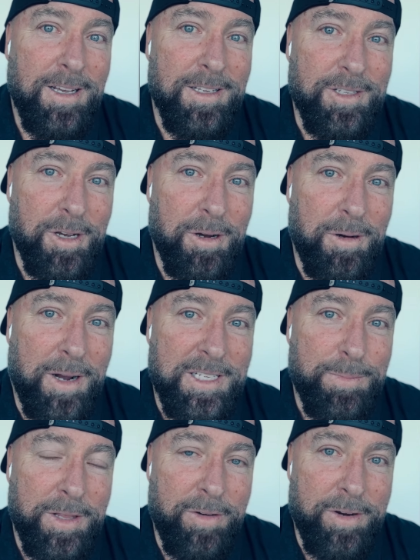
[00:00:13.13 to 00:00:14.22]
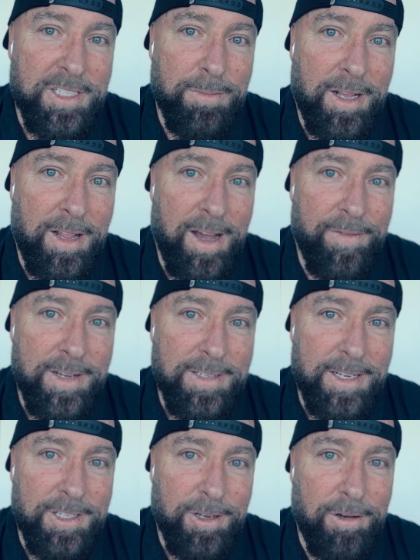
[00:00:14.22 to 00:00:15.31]
And so I spend the rest of my life as
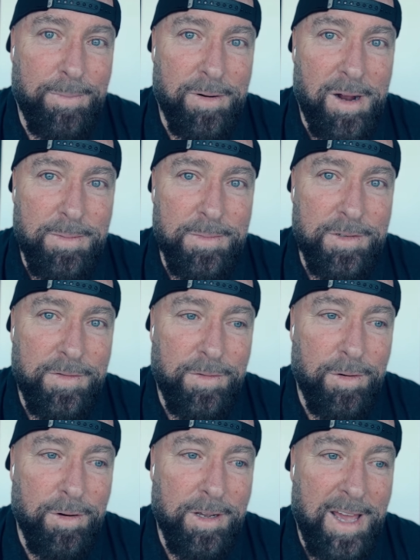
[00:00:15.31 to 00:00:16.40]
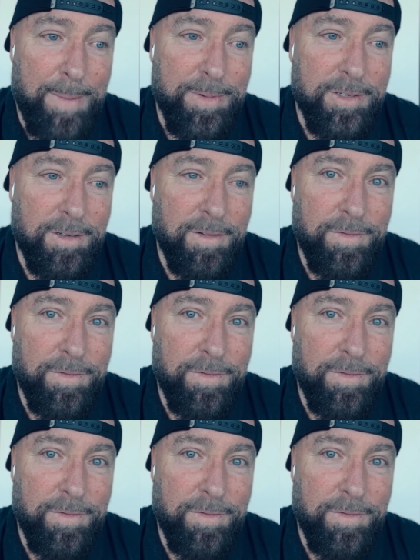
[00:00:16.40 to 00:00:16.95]
I solve problems for capital,